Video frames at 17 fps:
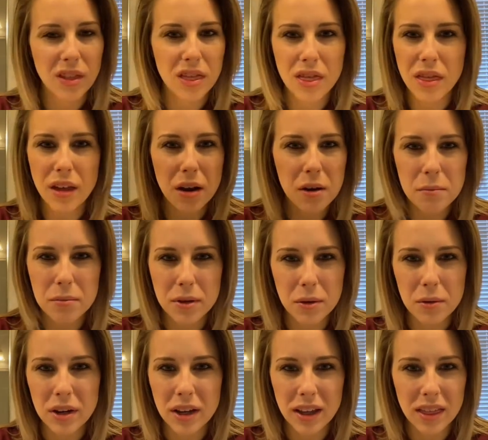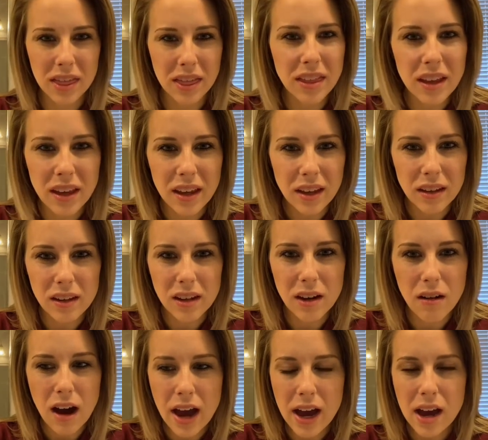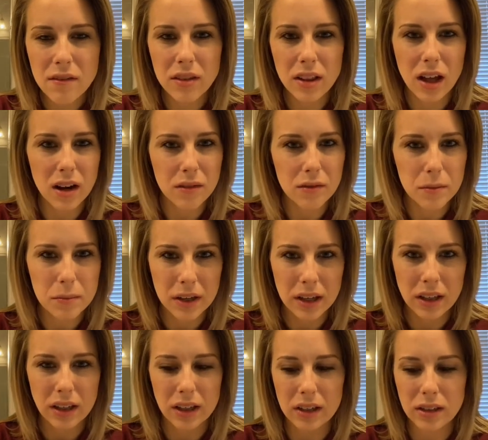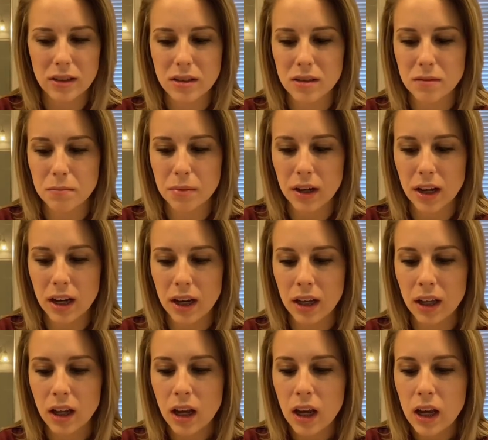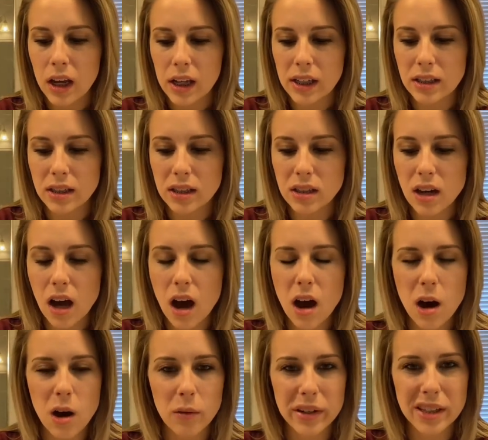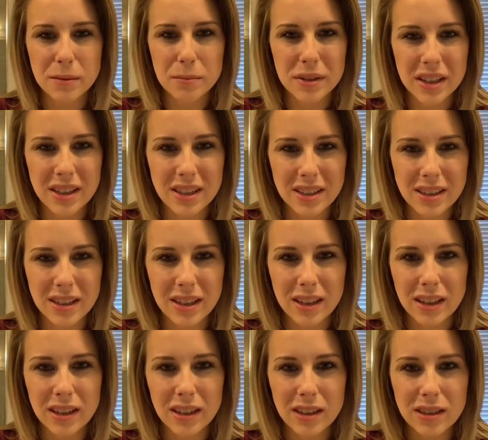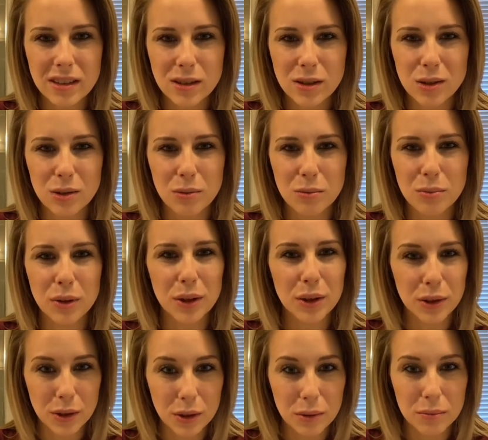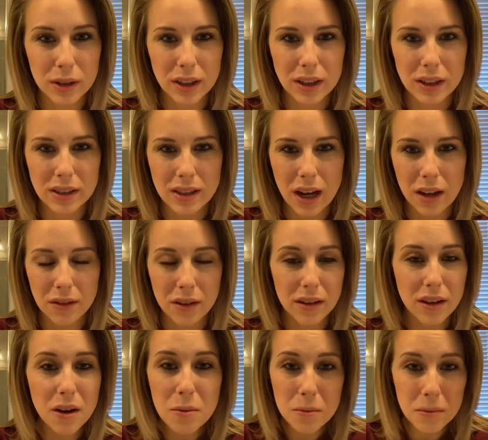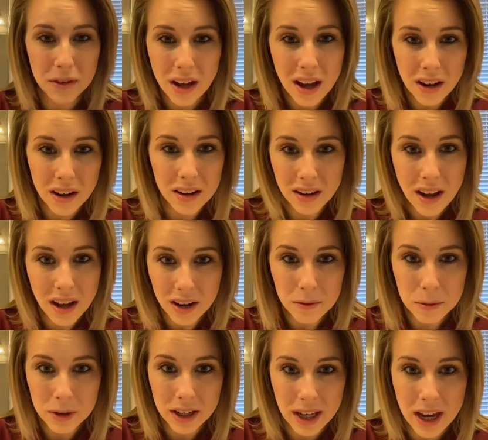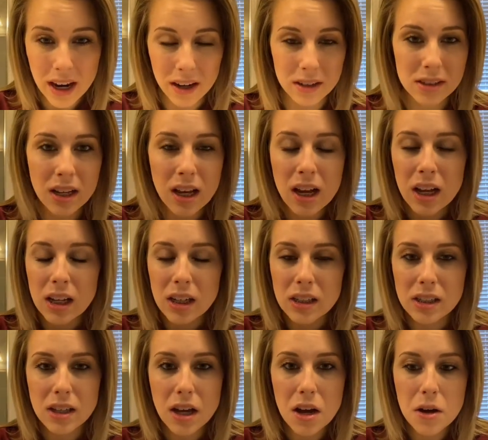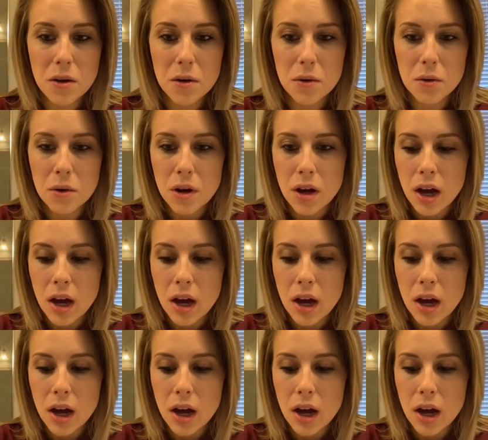therapeutic thing. I have a lot of opinions, but it's not always PC to put your opinions out there. No, not everybody cares. So